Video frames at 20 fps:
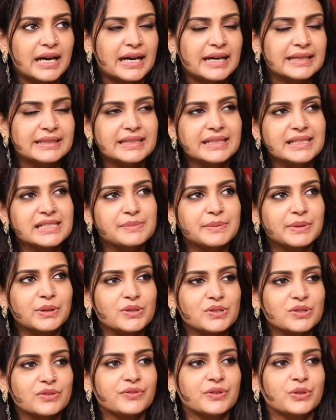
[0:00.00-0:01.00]
I think it's
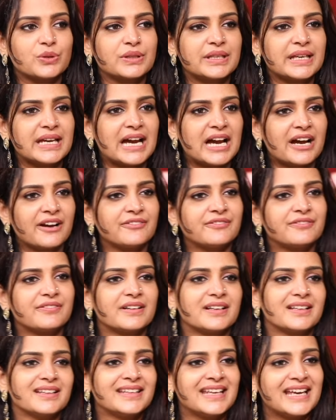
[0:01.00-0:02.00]
because of, you know, they have
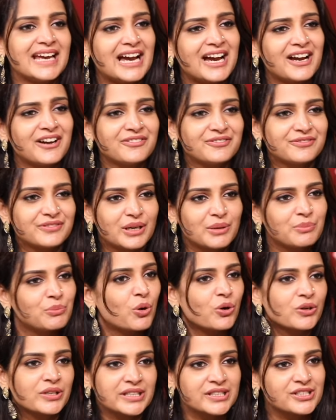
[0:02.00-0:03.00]
a
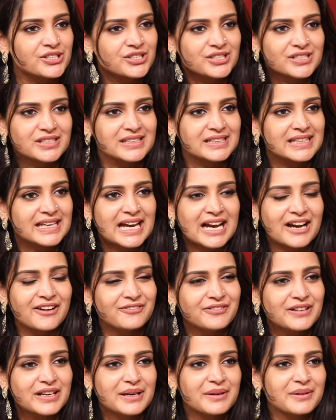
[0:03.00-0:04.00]
mortgage,
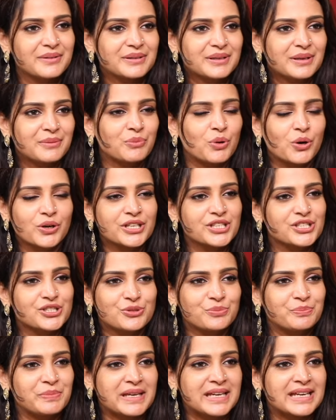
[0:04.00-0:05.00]

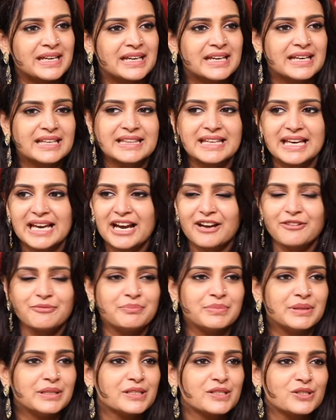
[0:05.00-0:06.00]
to pay, they
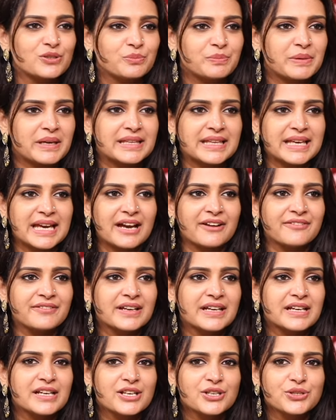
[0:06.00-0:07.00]
have bills to pay,
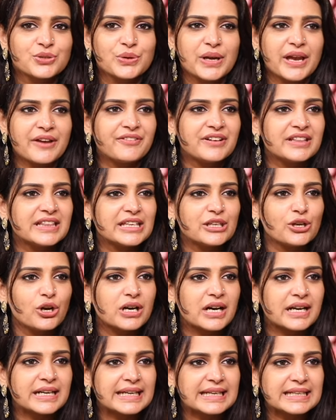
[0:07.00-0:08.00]
so everything you're
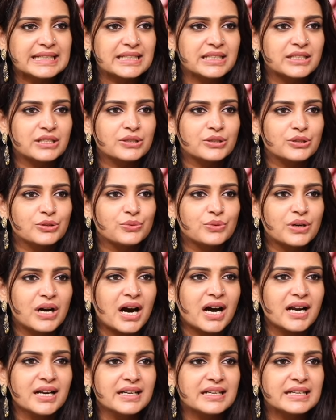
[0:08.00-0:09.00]
connected in, you
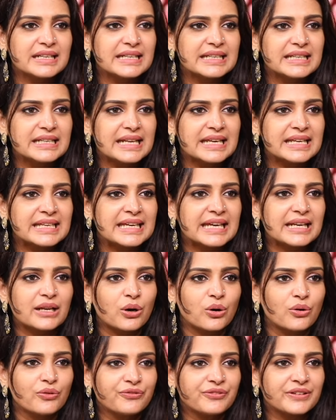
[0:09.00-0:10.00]
can't really like get
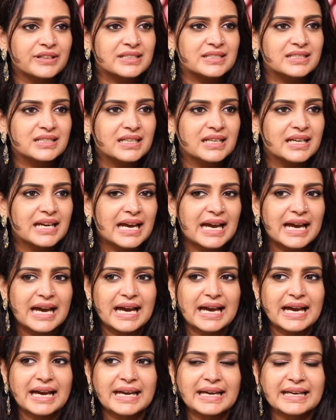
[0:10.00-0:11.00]
off it.
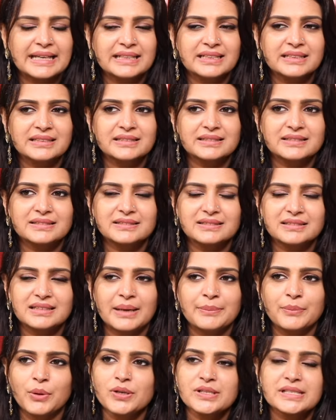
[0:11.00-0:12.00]
And
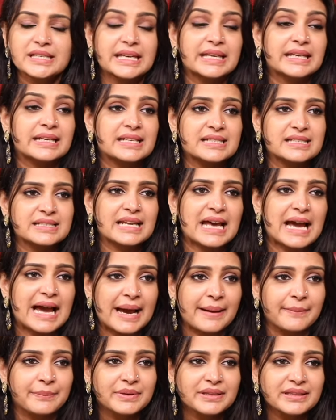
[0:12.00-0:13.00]
I'm not saying it doesn't
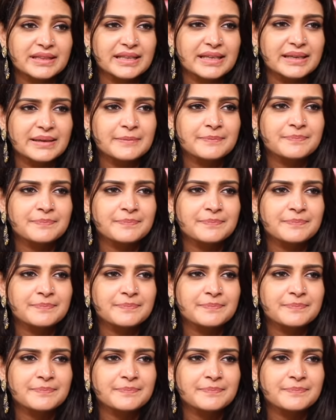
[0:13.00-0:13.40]
happen there,